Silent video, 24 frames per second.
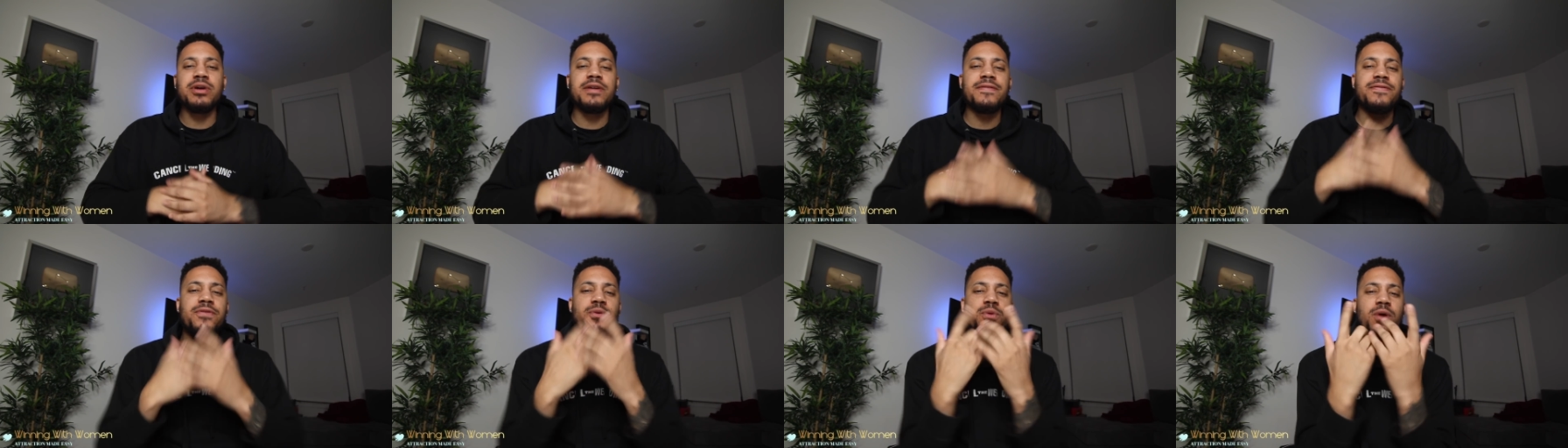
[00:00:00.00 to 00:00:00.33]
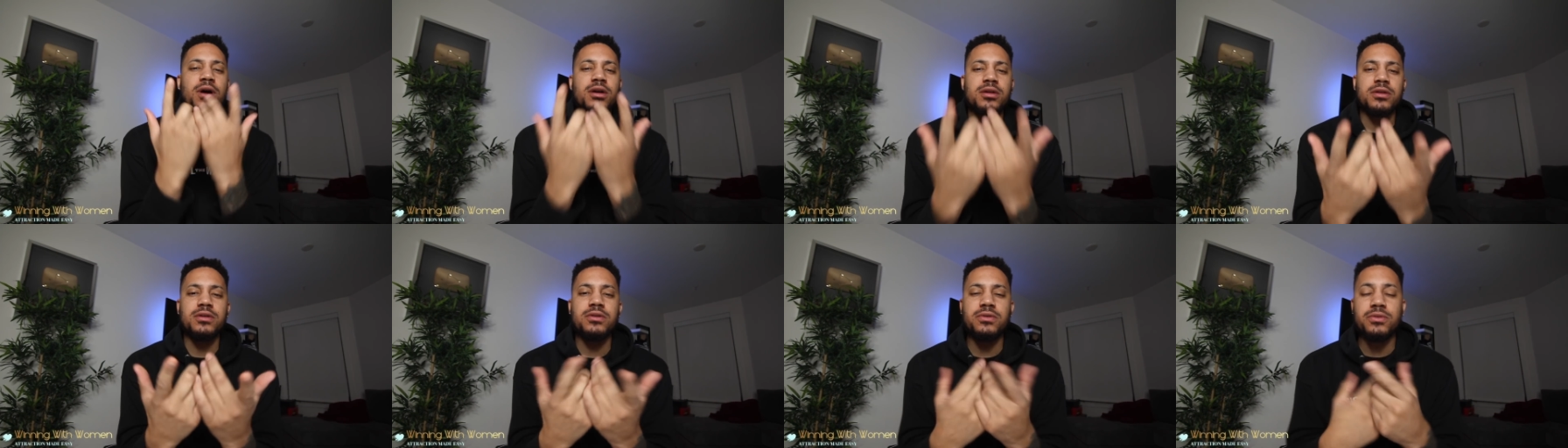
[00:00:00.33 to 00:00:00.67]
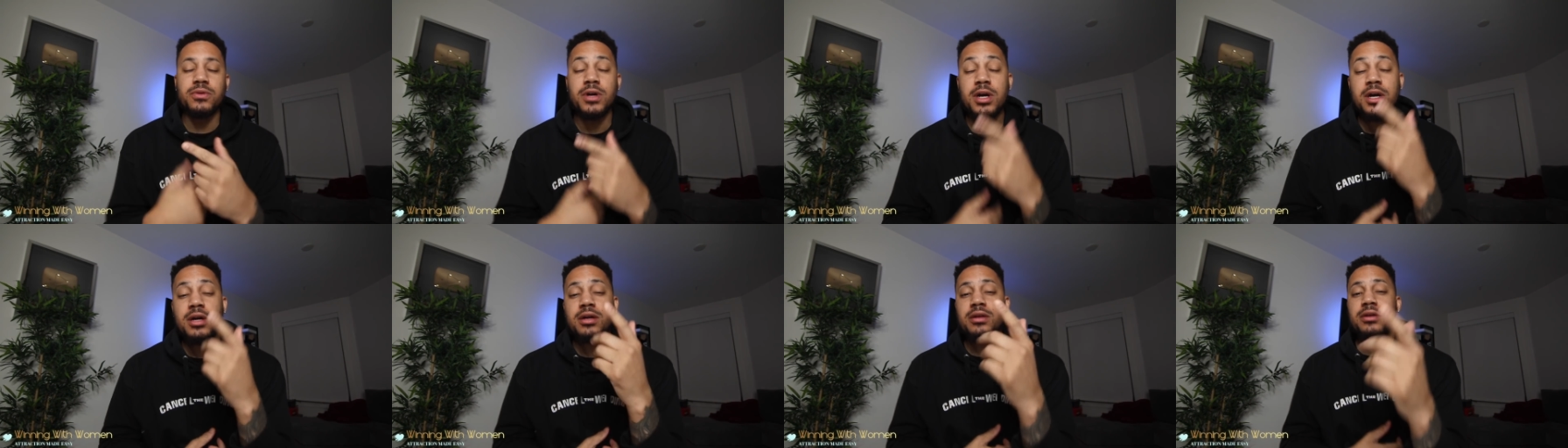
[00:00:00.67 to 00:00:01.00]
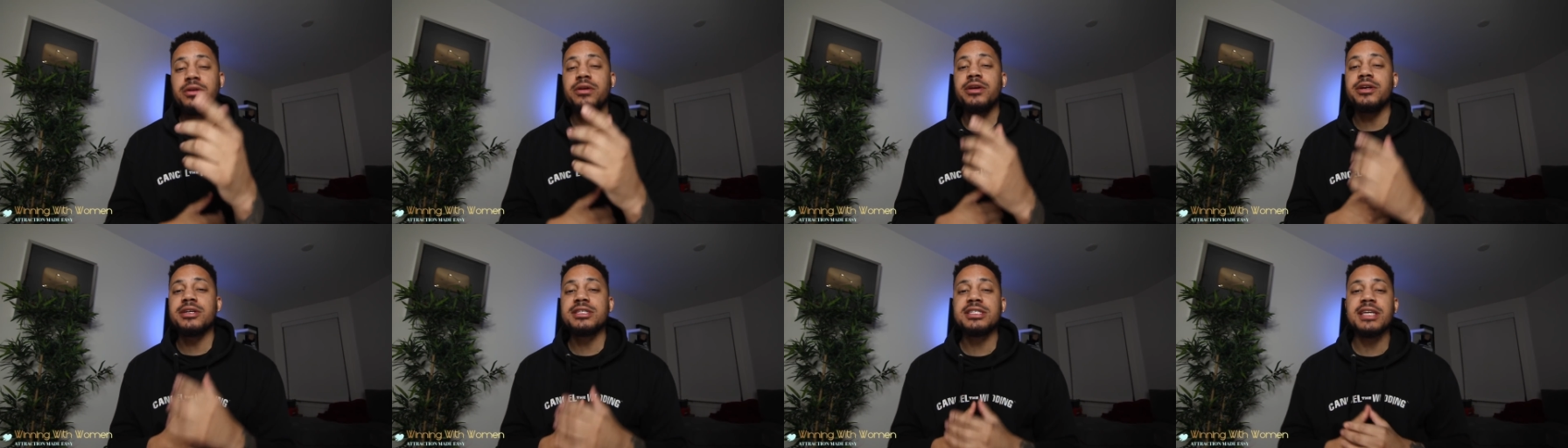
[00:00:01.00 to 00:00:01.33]
If you are new,
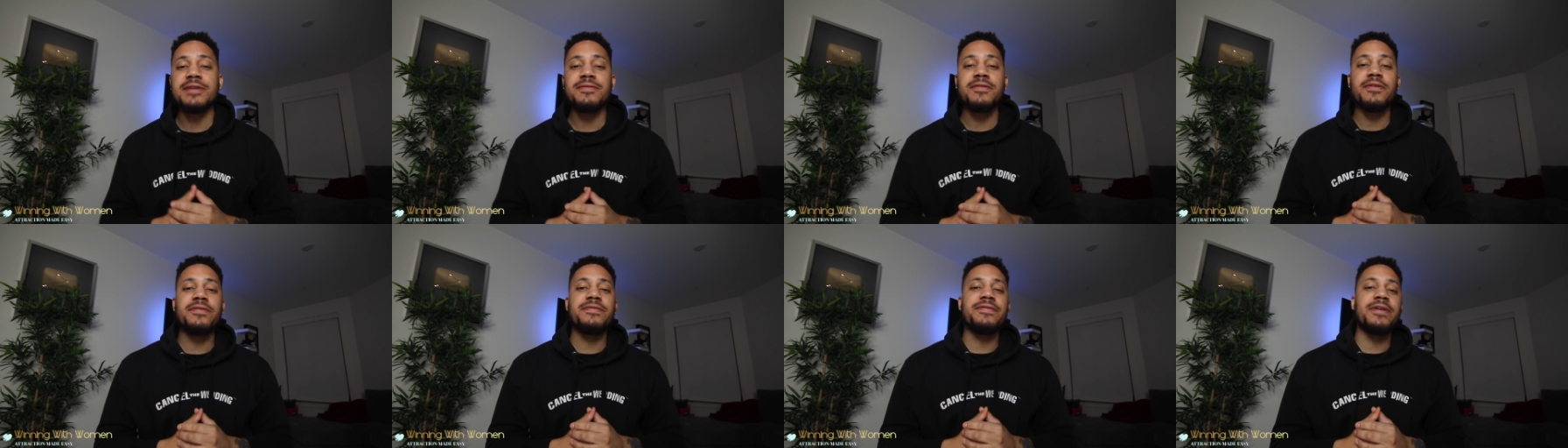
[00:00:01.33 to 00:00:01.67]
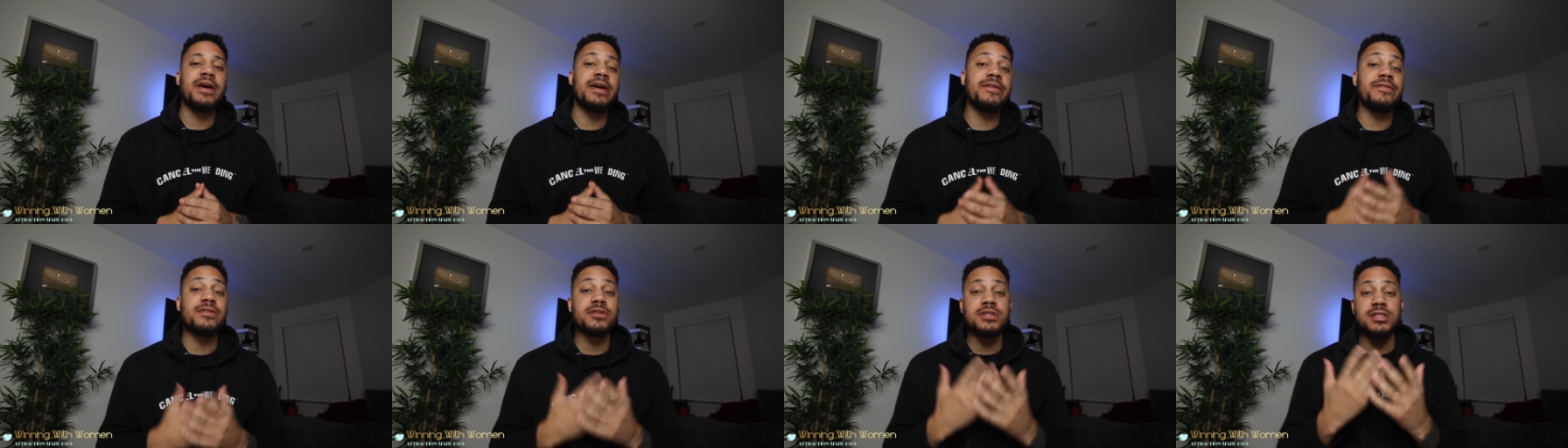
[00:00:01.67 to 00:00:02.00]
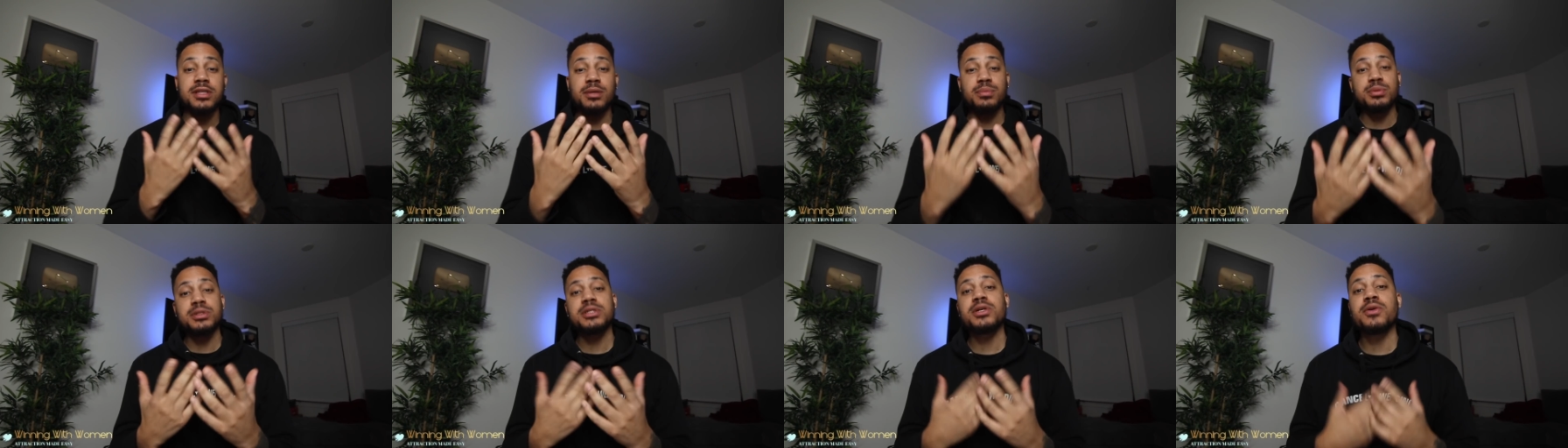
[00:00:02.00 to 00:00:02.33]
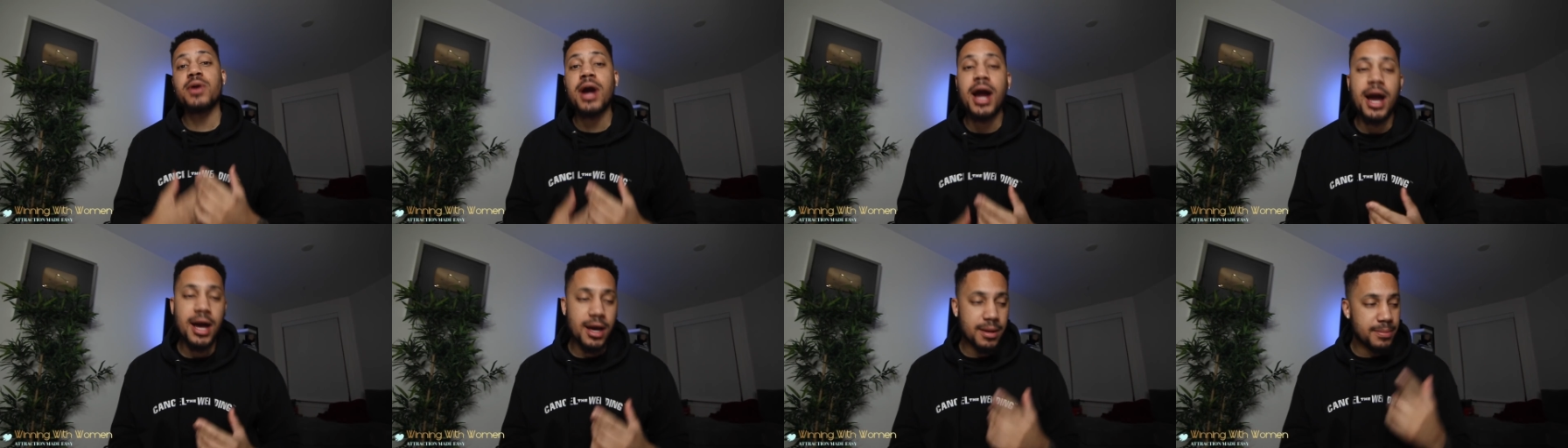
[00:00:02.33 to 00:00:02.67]
do yourself a favor,
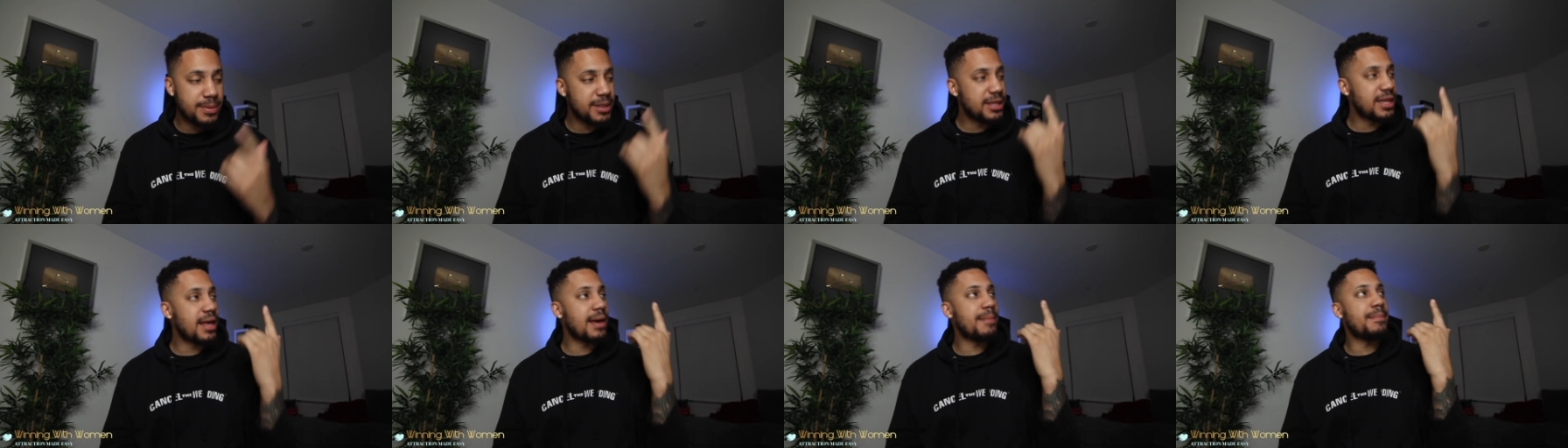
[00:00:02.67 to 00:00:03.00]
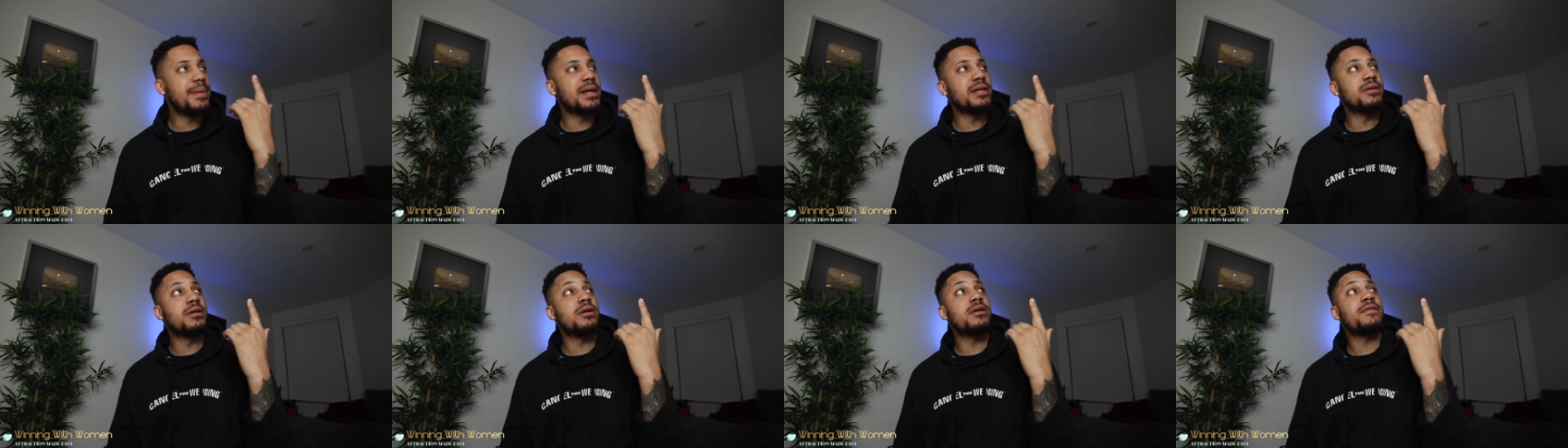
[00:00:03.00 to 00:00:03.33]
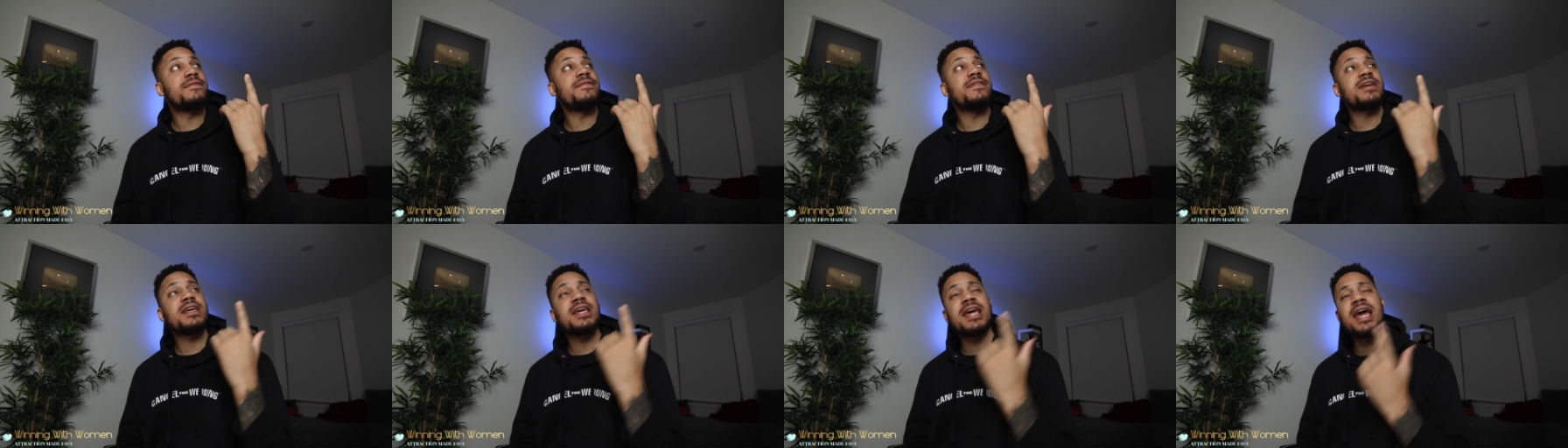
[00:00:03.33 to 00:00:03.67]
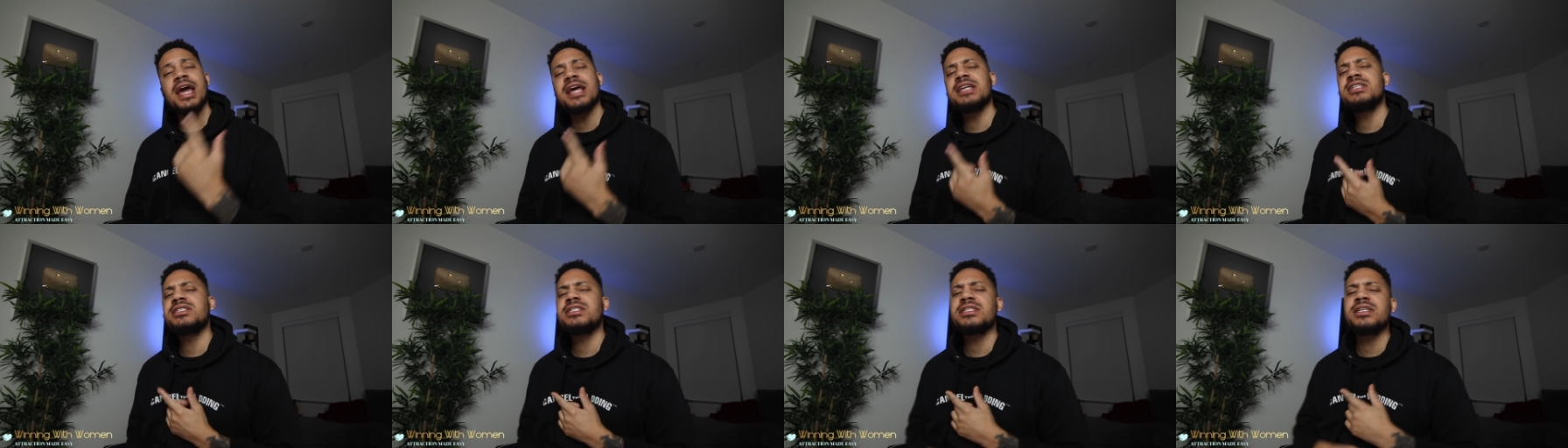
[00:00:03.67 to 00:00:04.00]
subscribe, hit that bell
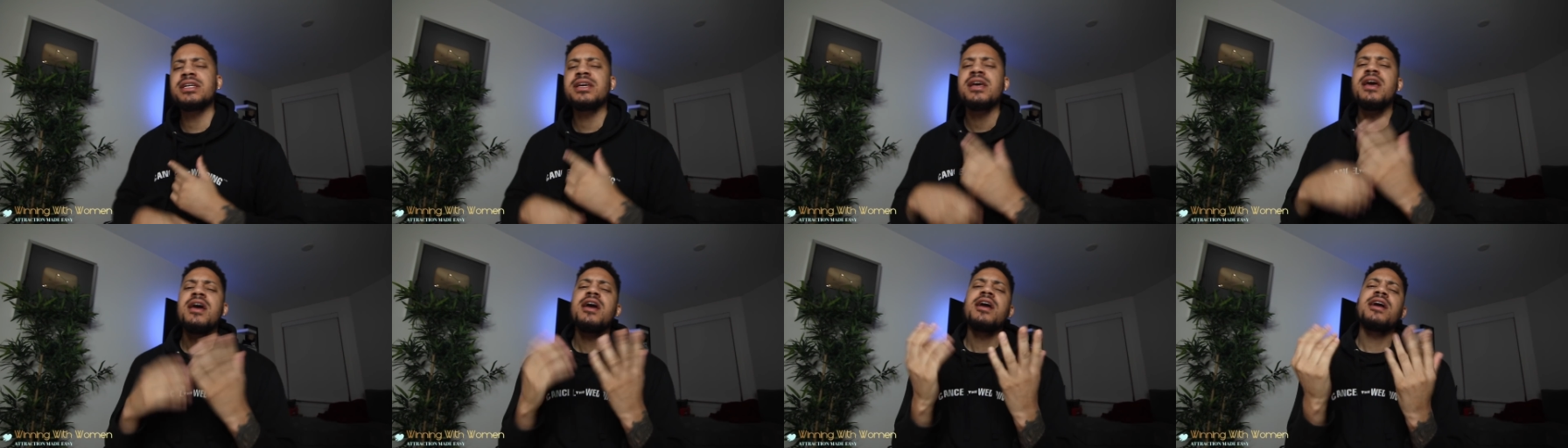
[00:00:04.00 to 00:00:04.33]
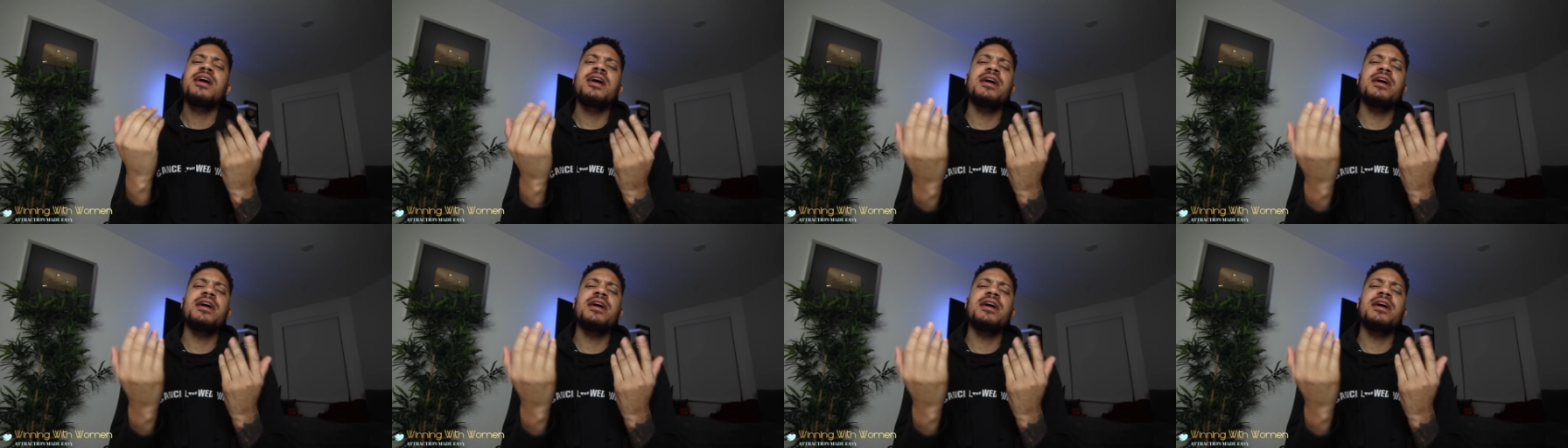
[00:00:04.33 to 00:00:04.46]
notification,